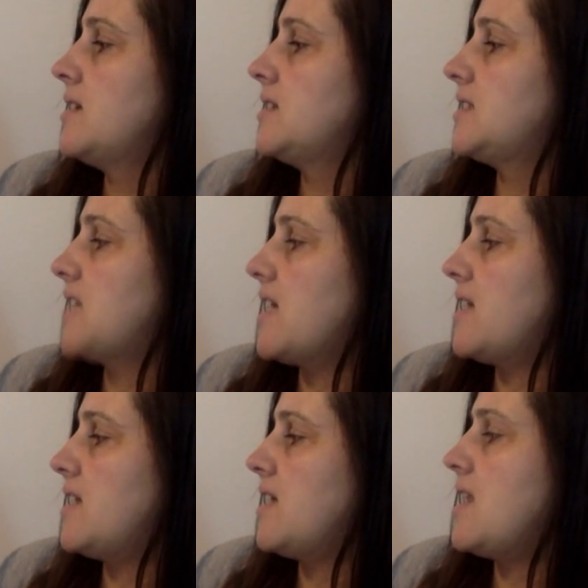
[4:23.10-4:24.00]
said,
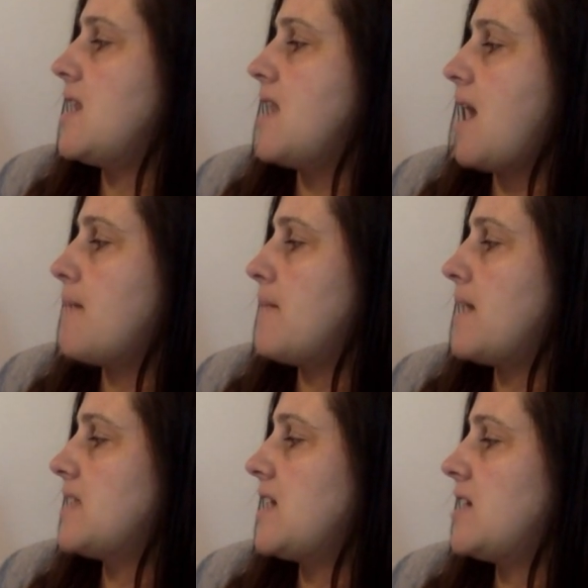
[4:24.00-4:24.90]
"Not by
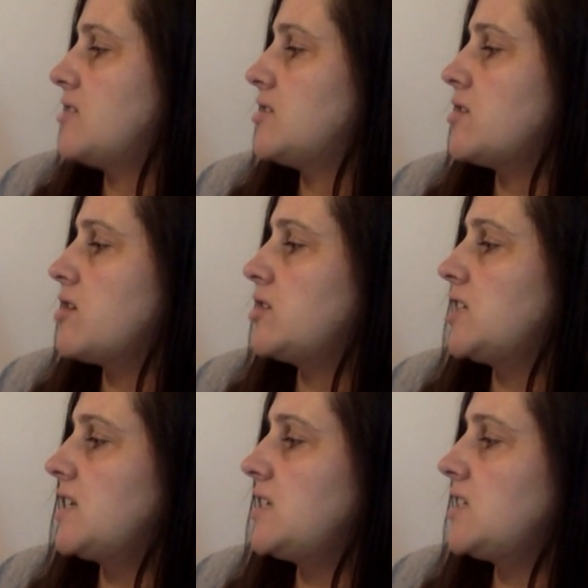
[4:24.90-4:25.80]
the hairs on our
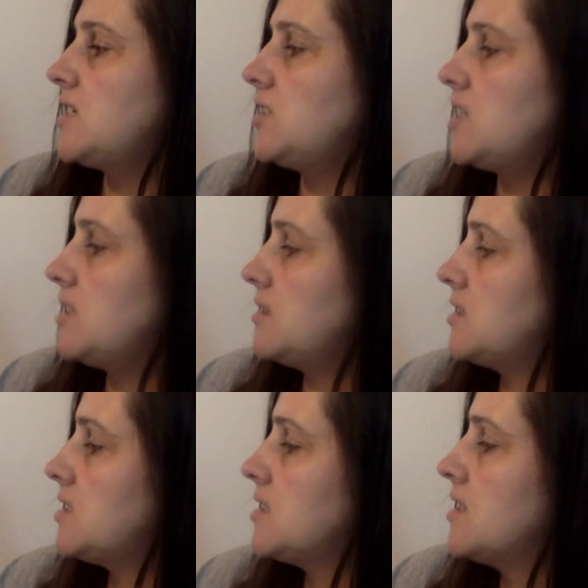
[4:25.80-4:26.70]
chinny chin chins."